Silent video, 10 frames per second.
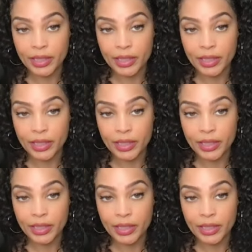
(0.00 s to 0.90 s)

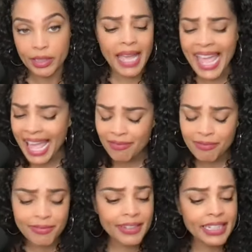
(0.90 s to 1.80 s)
about
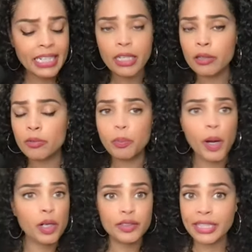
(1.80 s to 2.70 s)
every
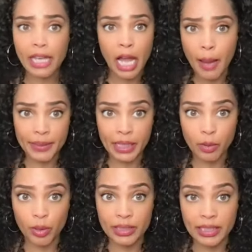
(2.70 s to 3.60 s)
person commenting
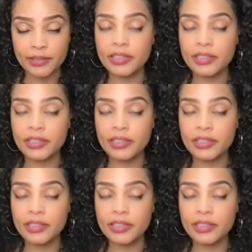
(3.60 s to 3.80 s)
on this.